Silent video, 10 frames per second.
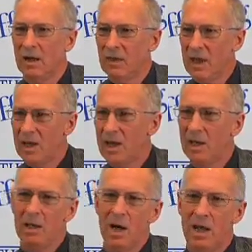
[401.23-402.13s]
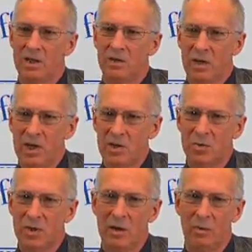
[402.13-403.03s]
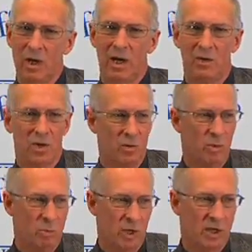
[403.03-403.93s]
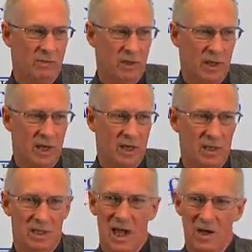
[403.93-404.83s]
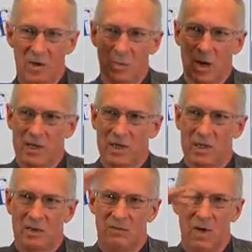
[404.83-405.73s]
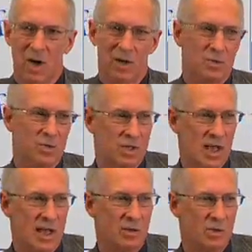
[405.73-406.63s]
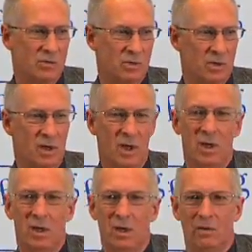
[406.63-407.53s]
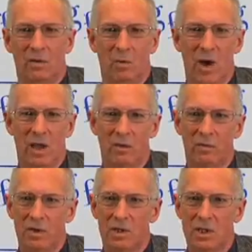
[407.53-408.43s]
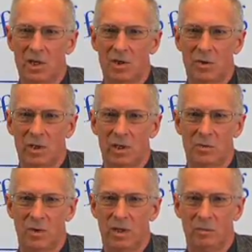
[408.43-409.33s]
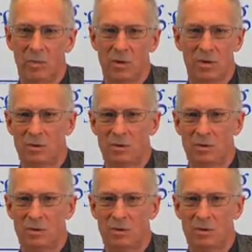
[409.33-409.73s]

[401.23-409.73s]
Now, if they had had any knowledge of history, they would have had trouble believing that, because house prices have gone through cycles for well over a century. It's one of the